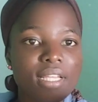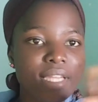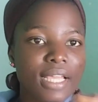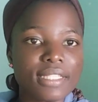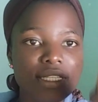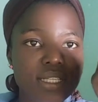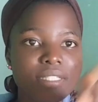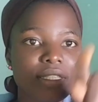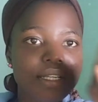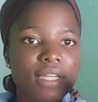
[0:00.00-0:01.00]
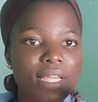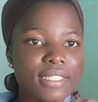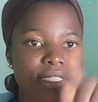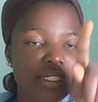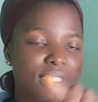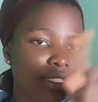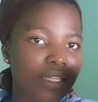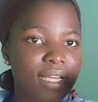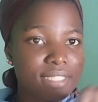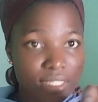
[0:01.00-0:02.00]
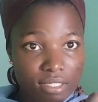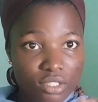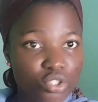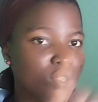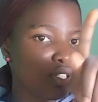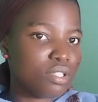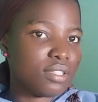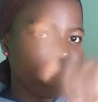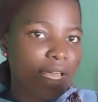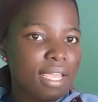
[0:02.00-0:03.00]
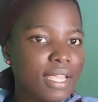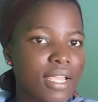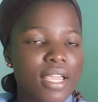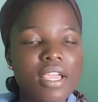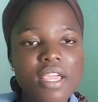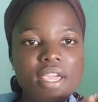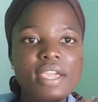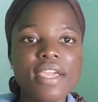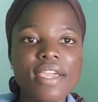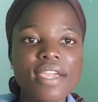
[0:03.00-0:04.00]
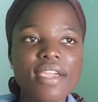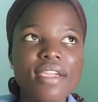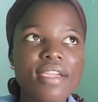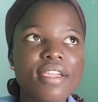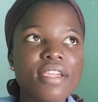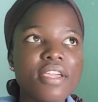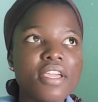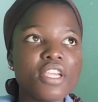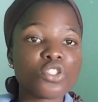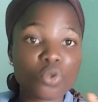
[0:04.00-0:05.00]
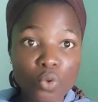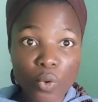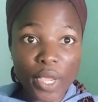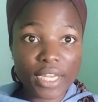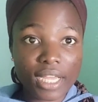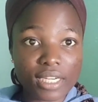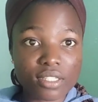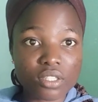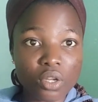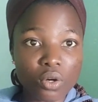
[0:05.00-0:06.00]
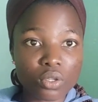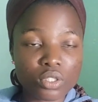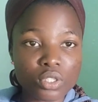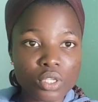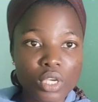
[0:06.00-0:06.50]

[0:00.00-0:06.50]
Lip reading: Like this, like this, like this, just like a square that is not